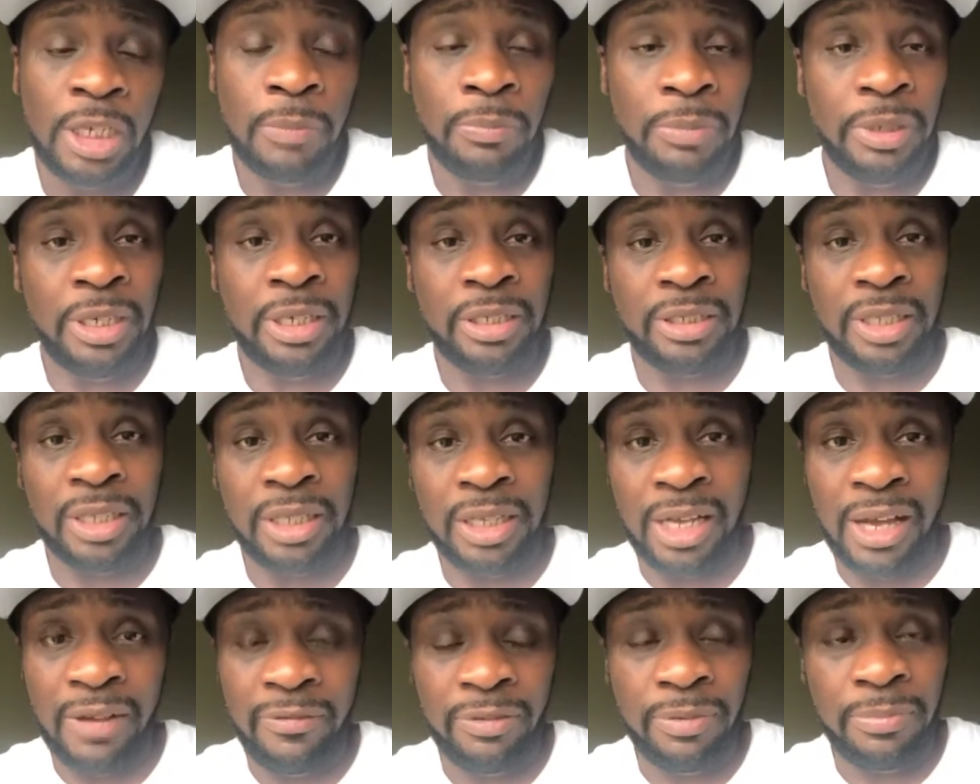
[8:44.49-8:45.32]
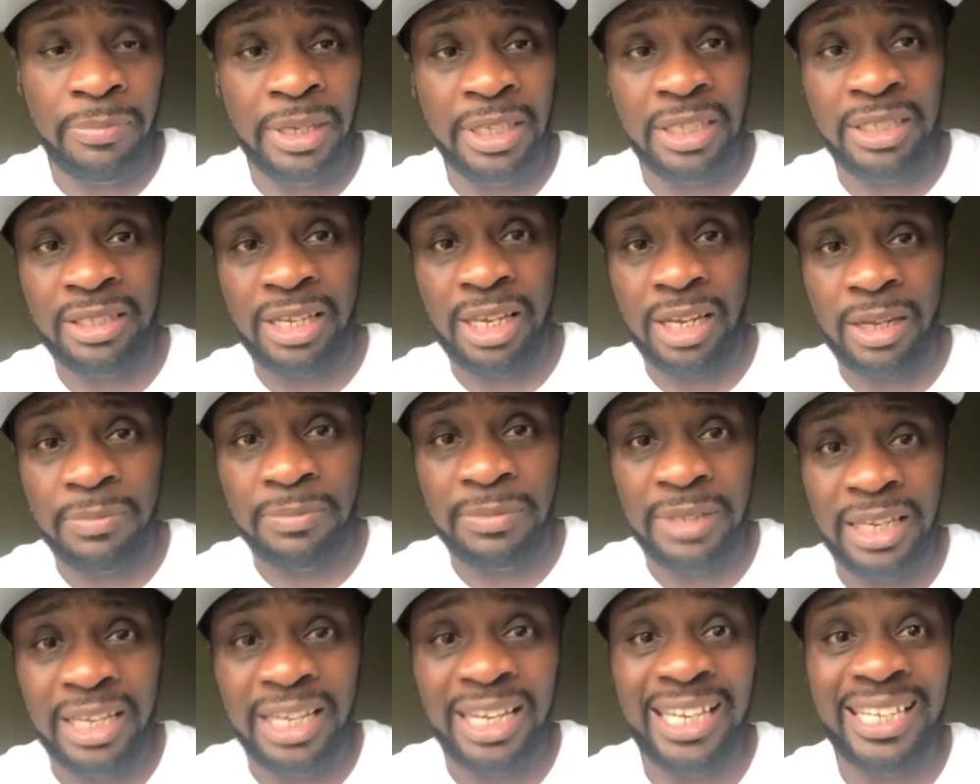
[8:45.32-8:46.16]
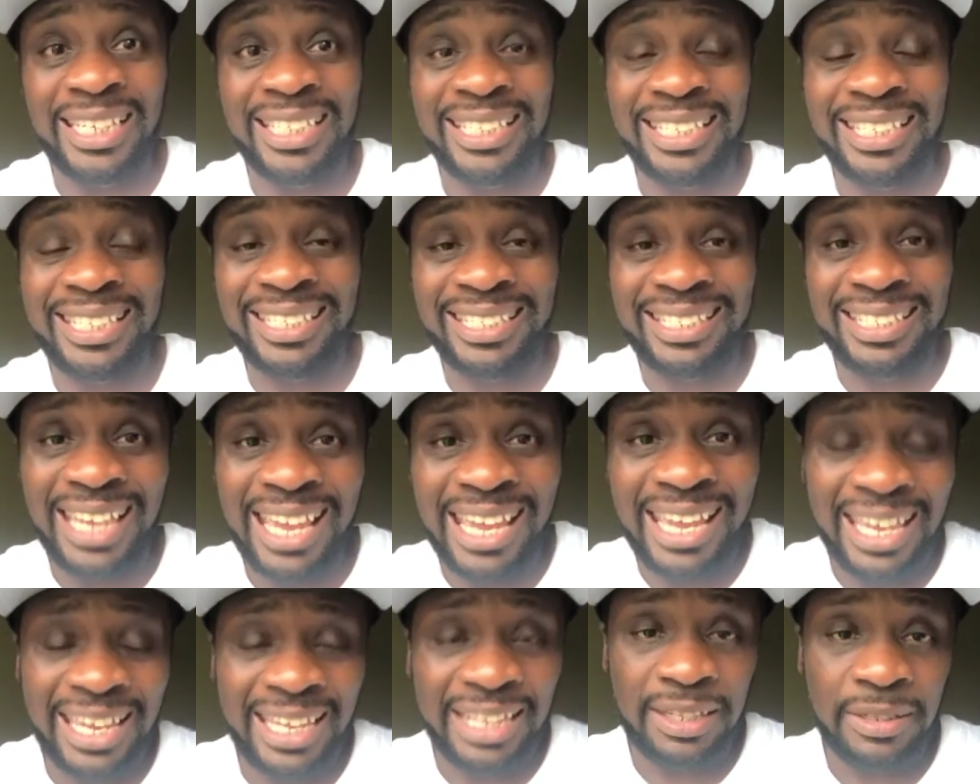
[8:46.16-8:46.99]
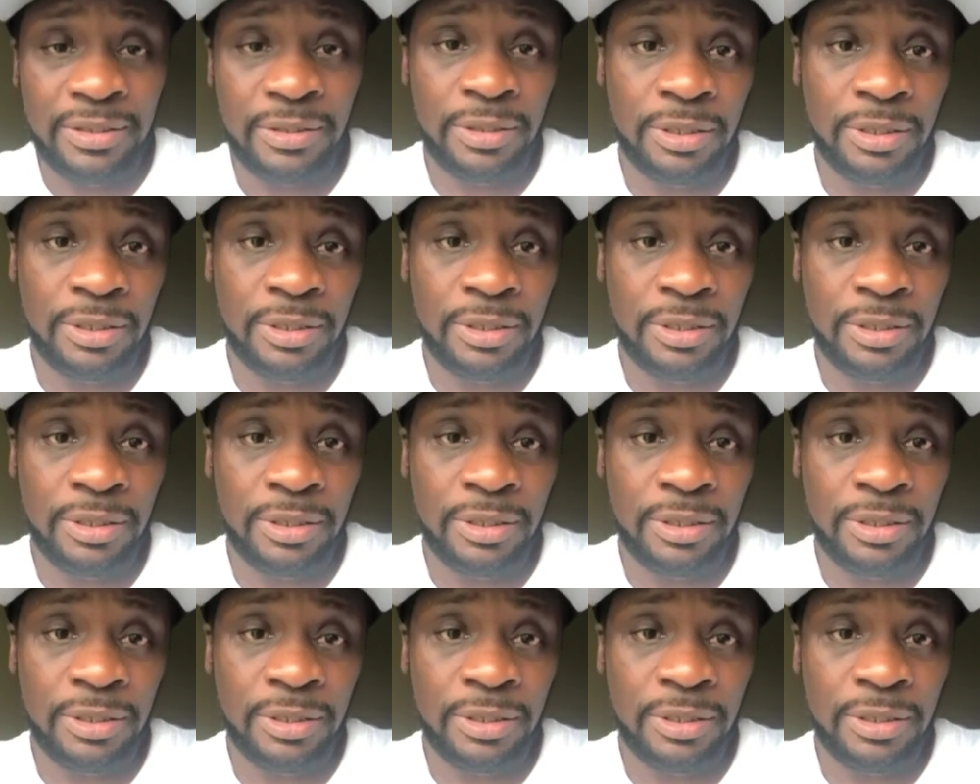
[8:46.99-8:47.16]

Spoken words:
Because the government set up there and said